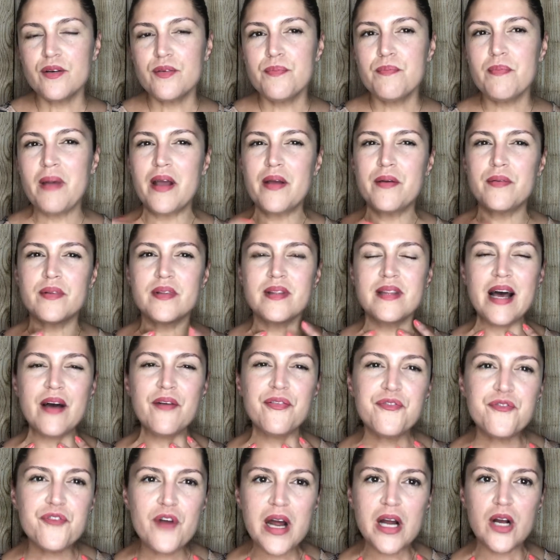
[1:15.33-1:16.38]
my not
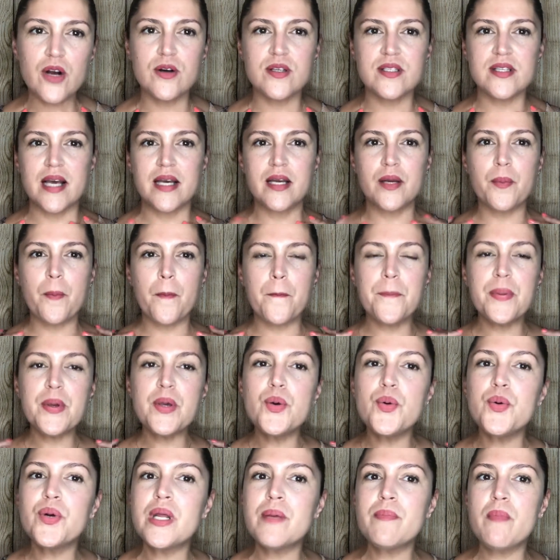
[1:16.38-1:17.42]
freckles like
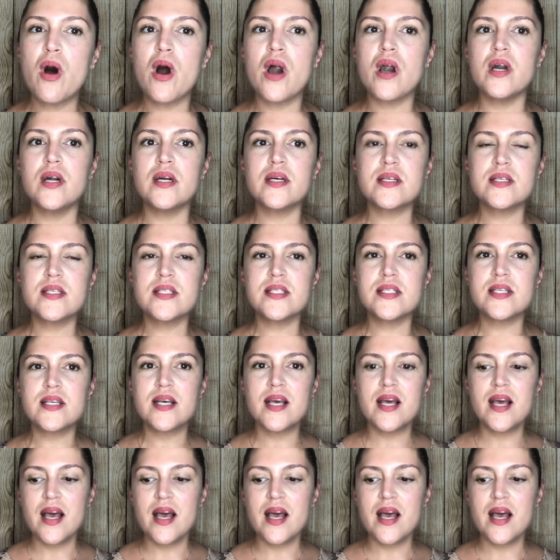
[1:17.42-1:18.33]
beauty marks